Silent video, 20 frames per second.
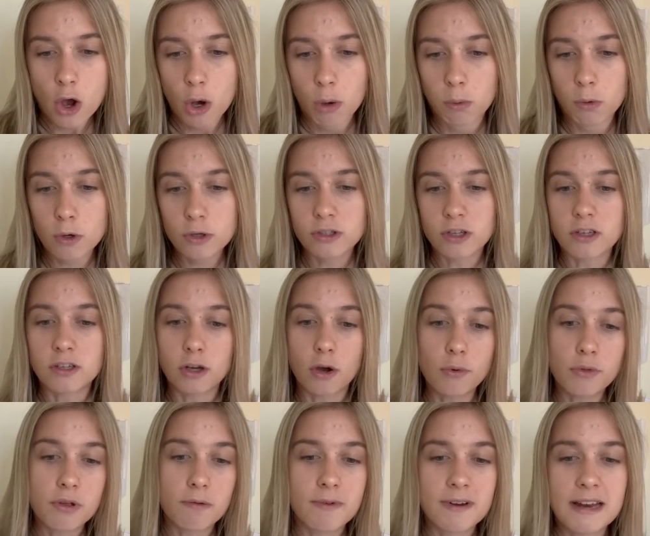We're also
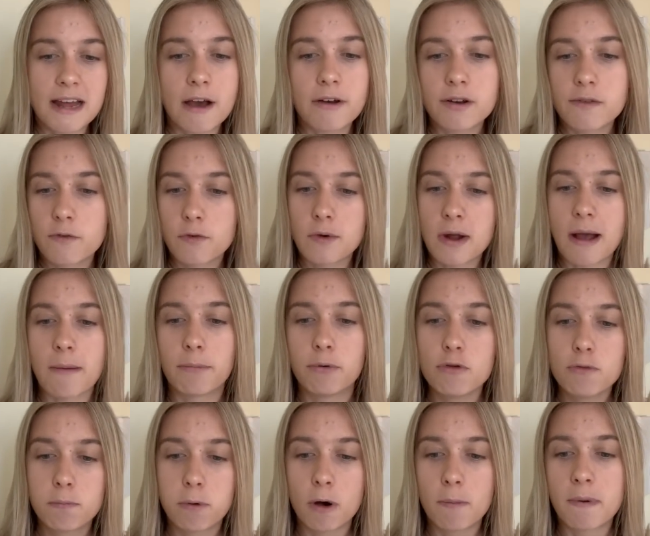told that Ronaldo, Varane,
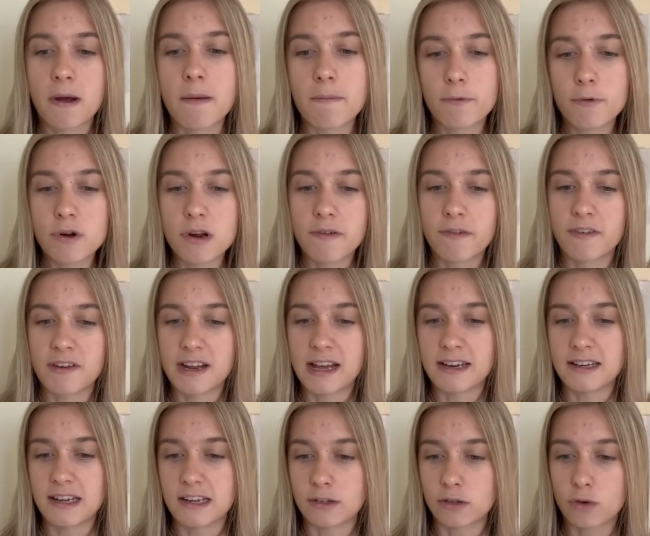Paul Pogba and Bruno
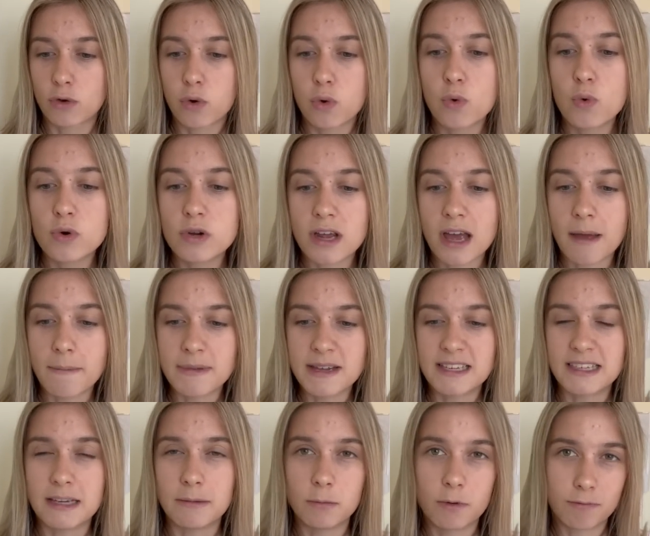Fernandes called a
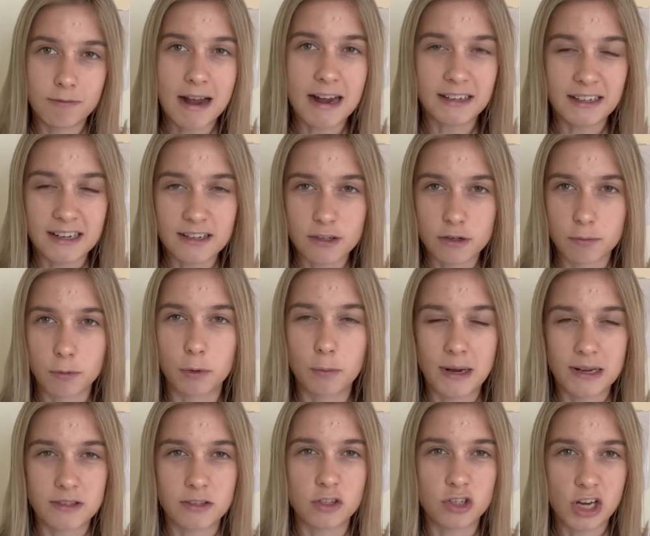meeting with Rangnick to
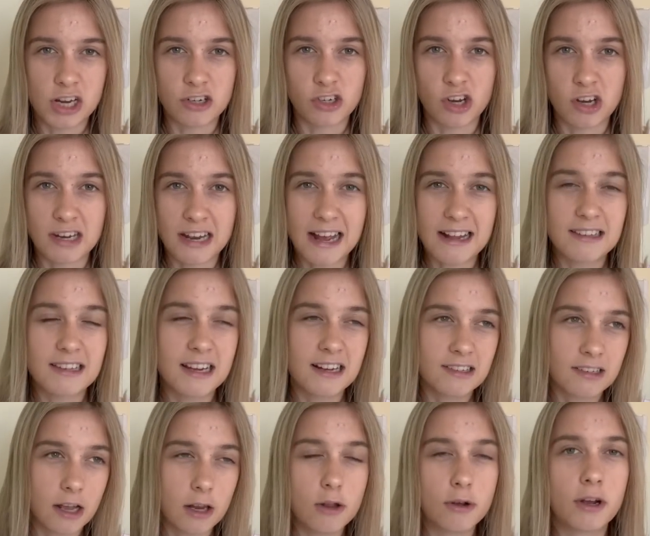request a change in
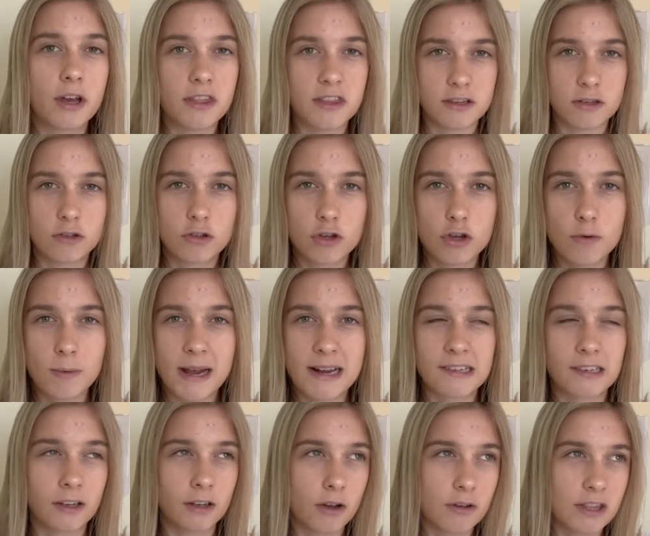tactics. I look at this 2
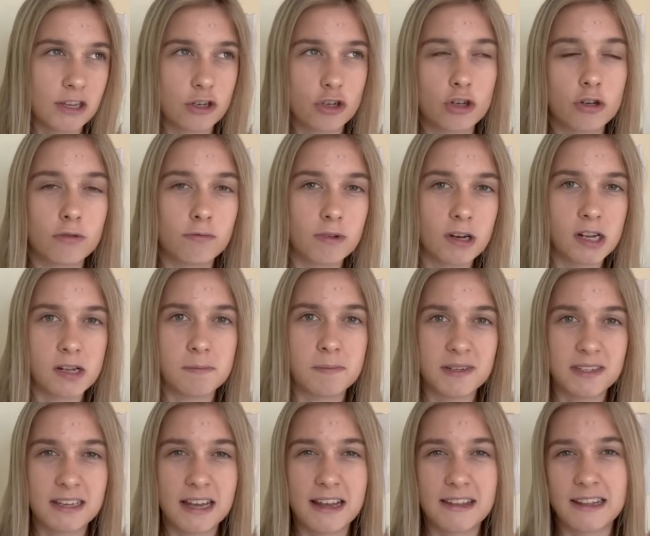ways ago. They shouldn't really be
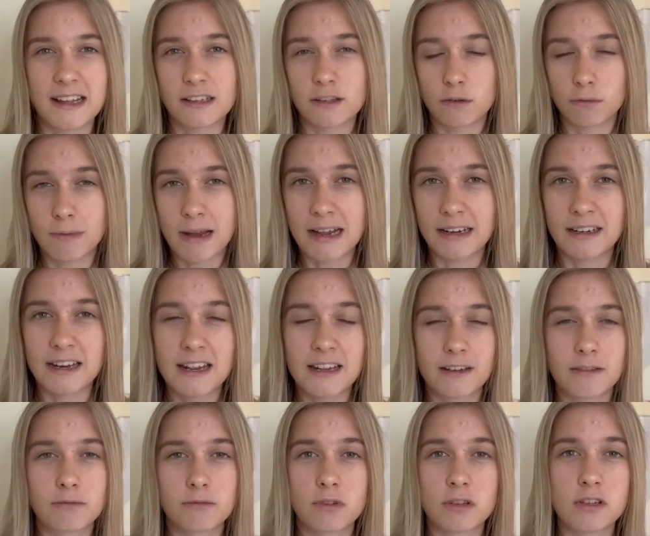saying that to Rangnick.
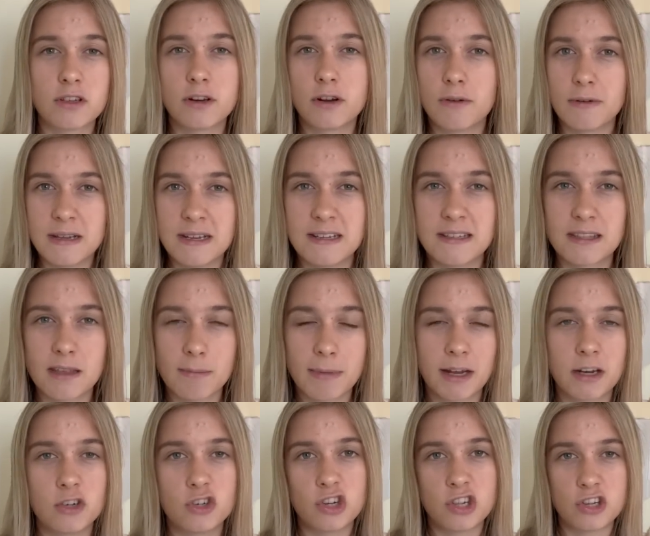You know, he's the
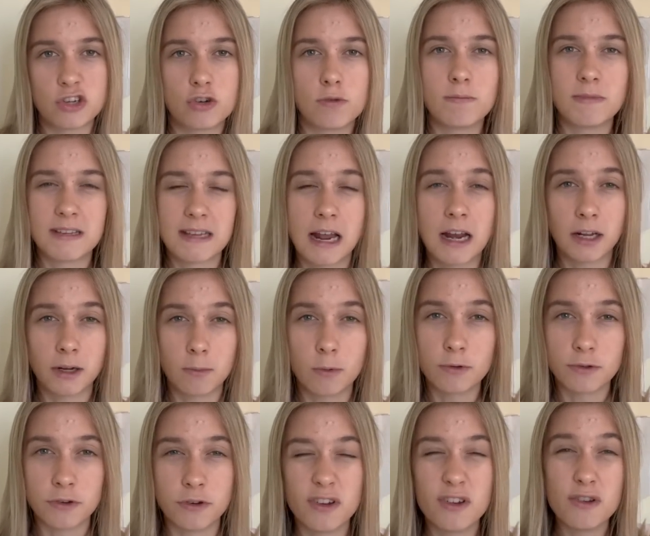manager. They shouldn't be telling him what
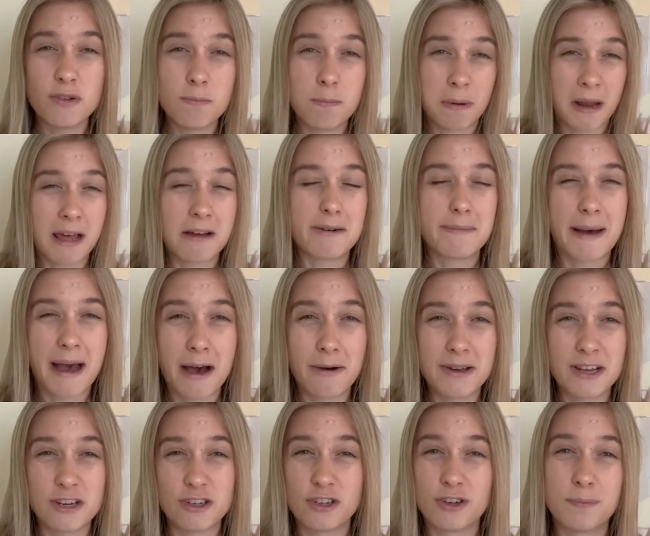to do. Player power
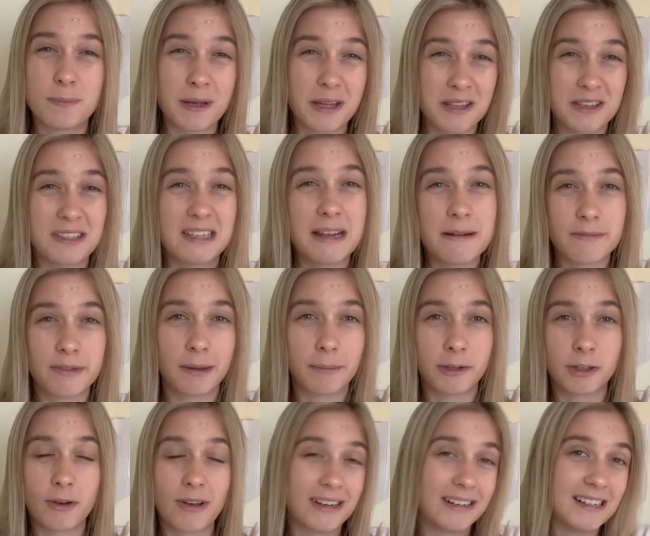issue. But at the same time, I'm
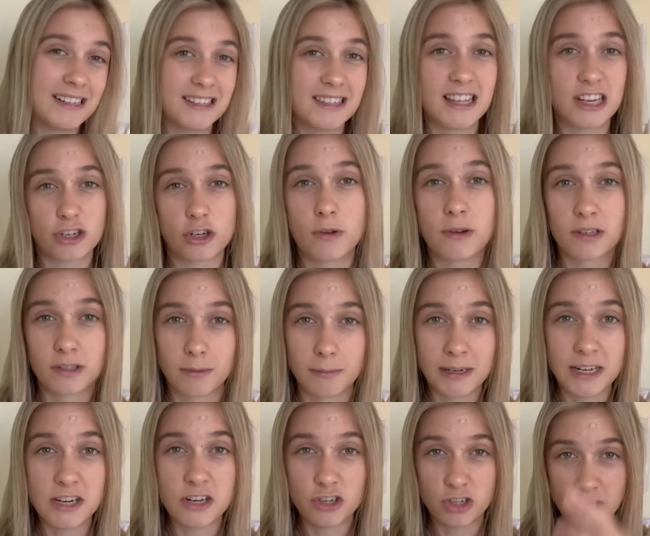going, at least they're showing some
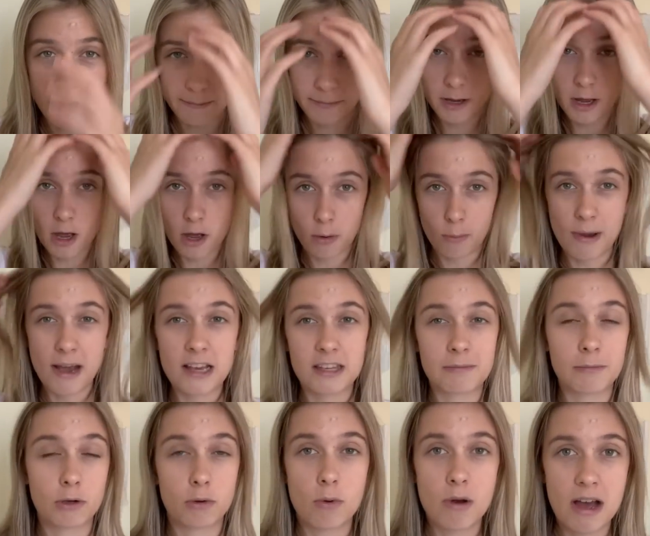leadership. Where's
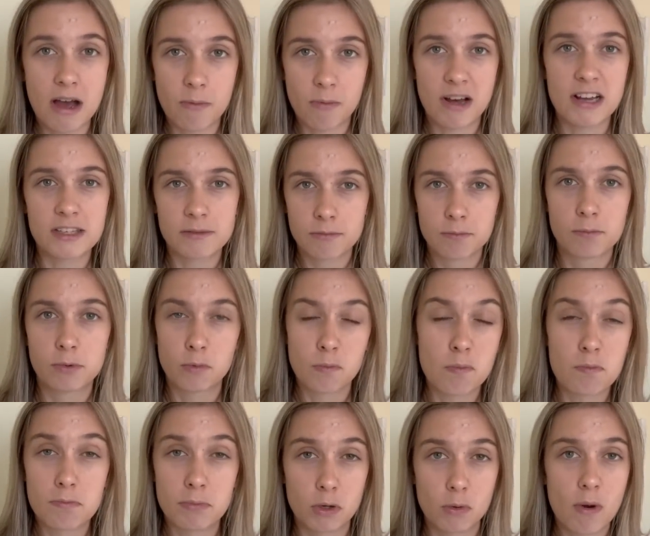Maguire? Why is
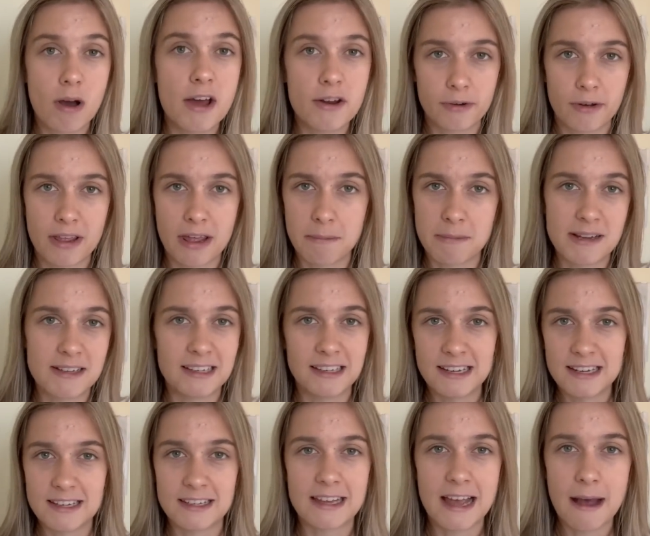Maguire not at that meeting?
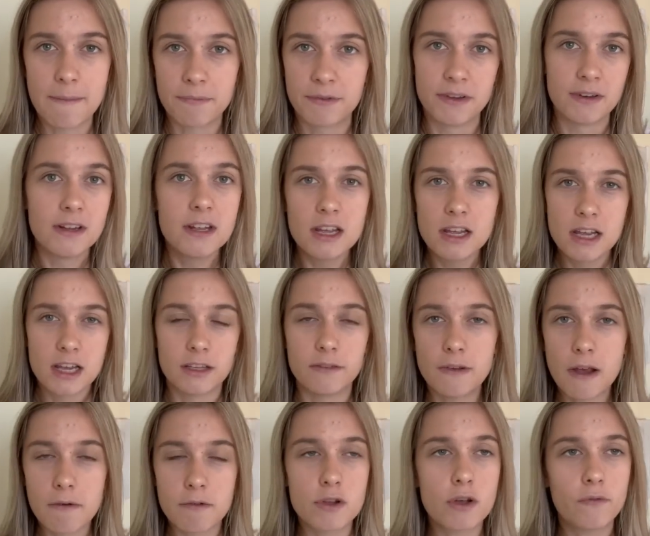He's captain. It's
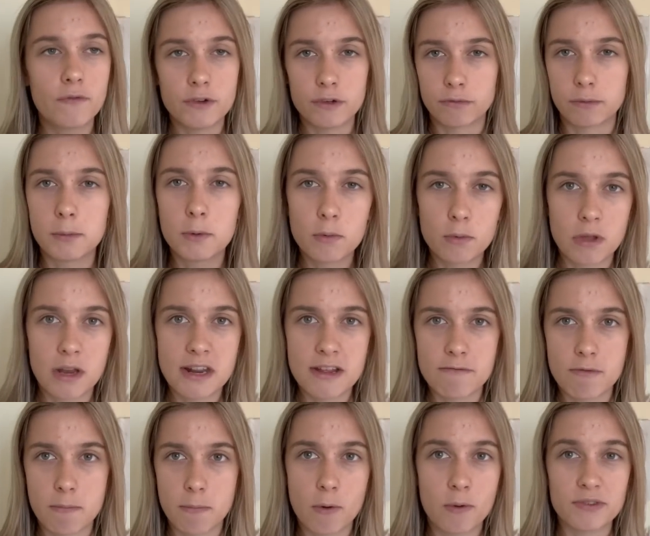very obvious from all the leaked
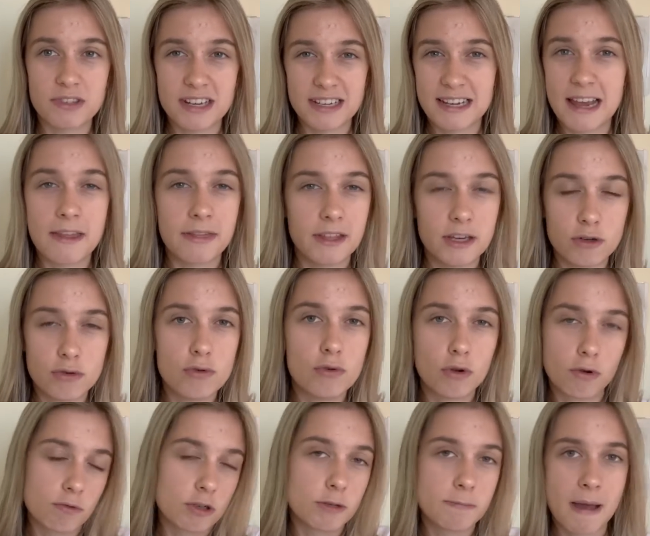reports. Again, they do
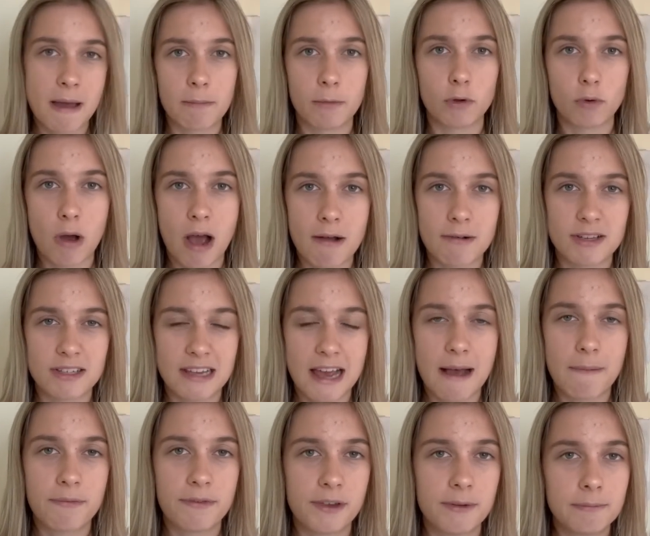not respect Maguire as
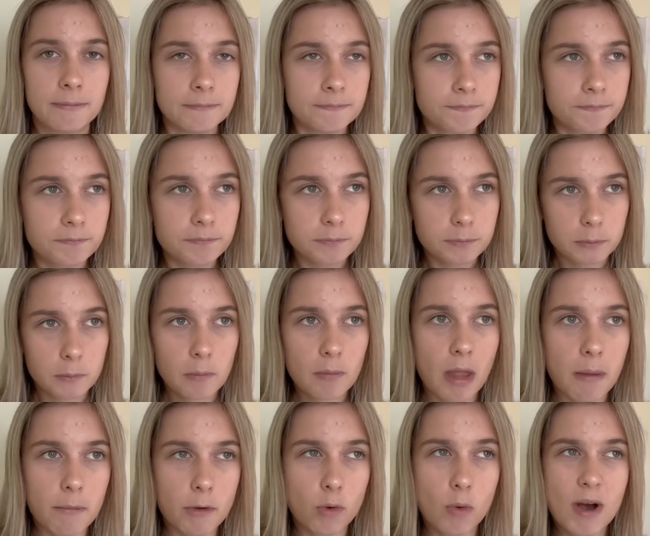captain.
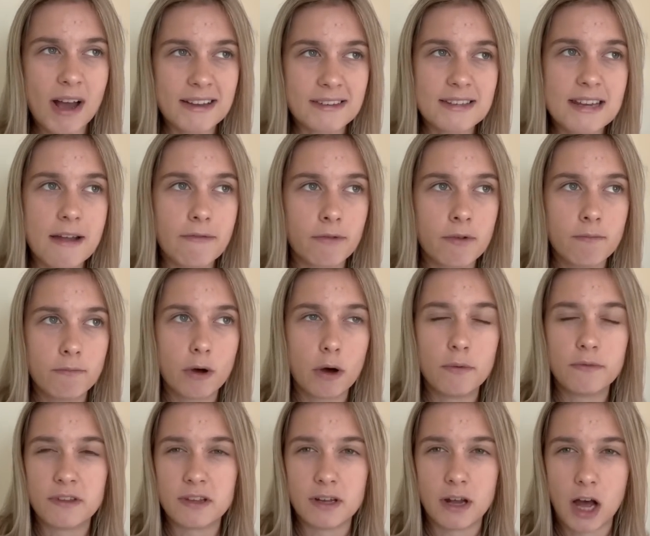Maguire's never involved in the